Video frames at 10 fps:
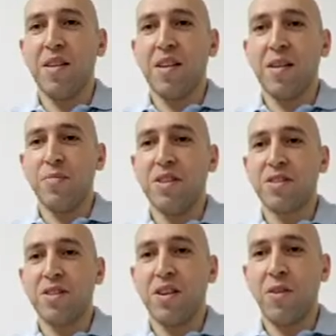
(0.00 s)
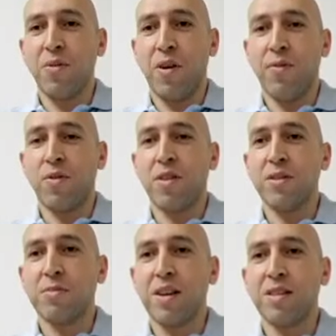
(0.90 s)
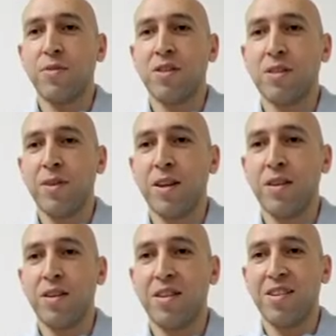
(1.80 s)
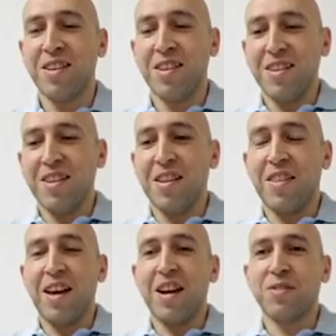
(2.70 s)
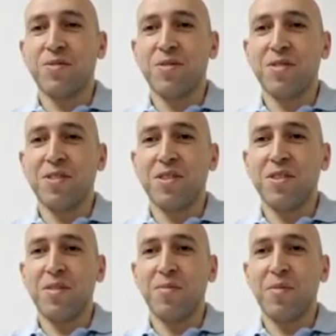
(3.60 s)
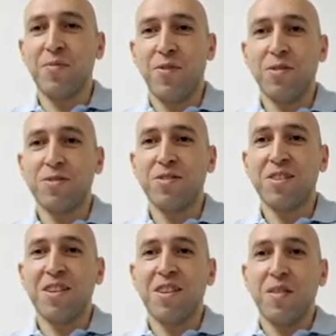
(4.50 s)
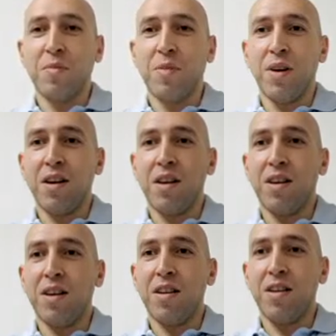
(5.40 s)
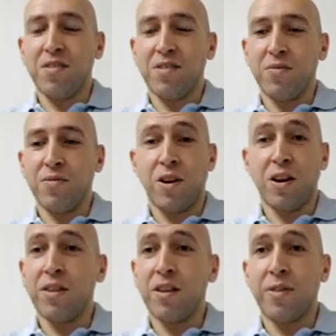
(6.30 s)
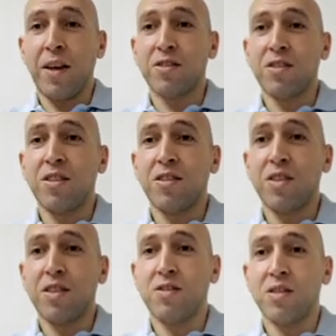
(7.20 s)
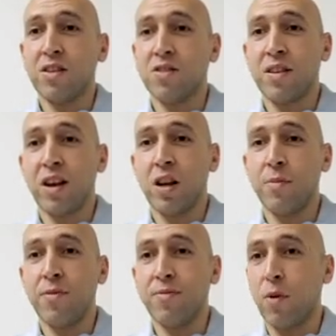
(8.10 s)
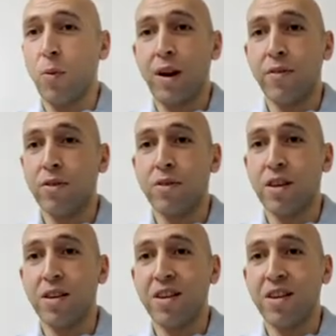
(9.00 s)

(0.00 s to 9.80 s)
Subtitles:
I'm pretty sure all four of us plan to participate in the actual votes. But regarding the 1,000 EOS, you can also count on me for whatever you need.